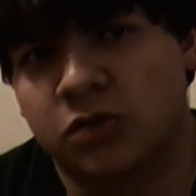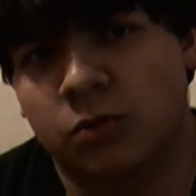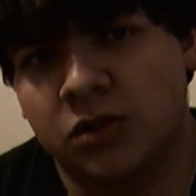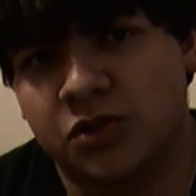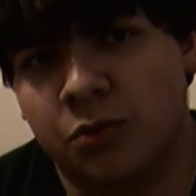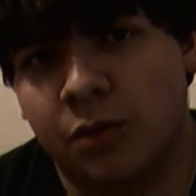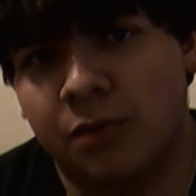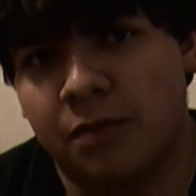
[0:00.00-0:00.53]
one
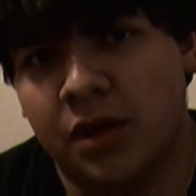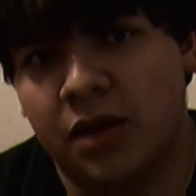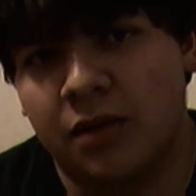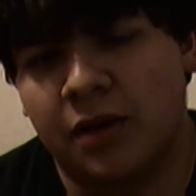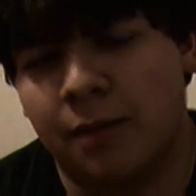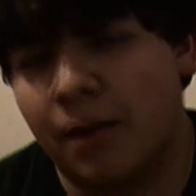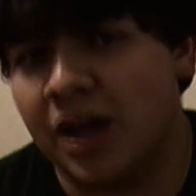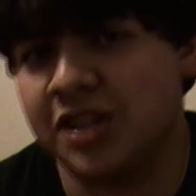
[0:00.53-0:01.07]
to admit
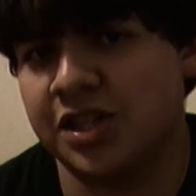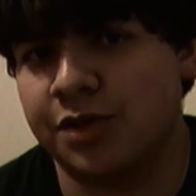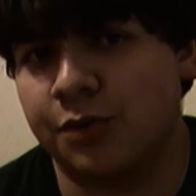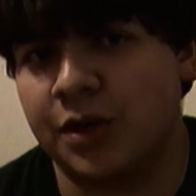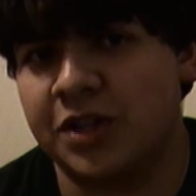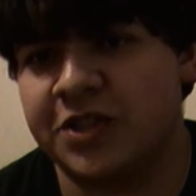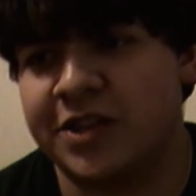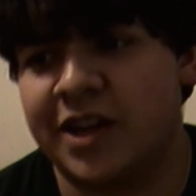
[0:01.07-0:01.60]
that my
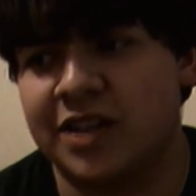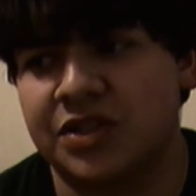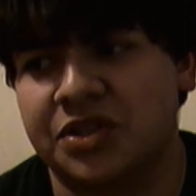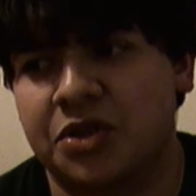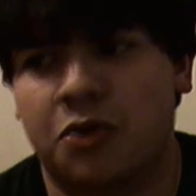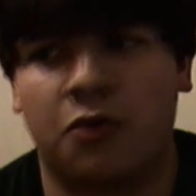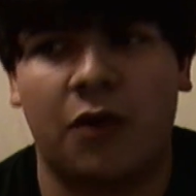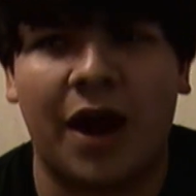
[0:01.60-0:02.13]
generation has
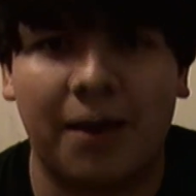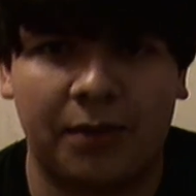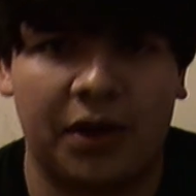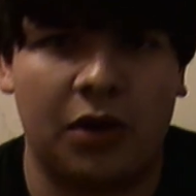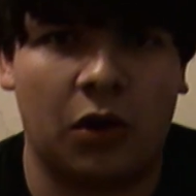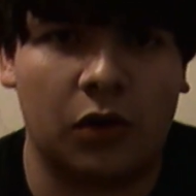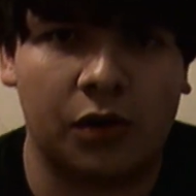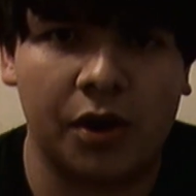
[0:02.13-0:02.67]
crappy
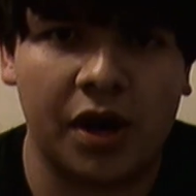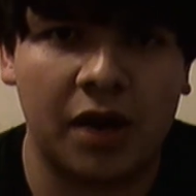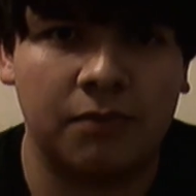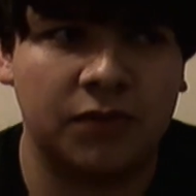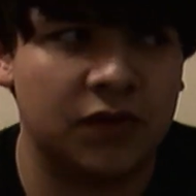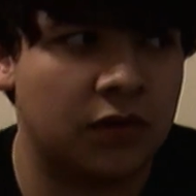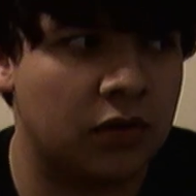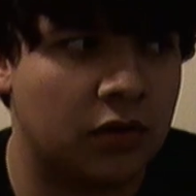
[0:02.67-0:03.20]
horror
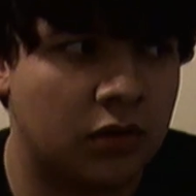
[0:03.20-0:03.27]
games.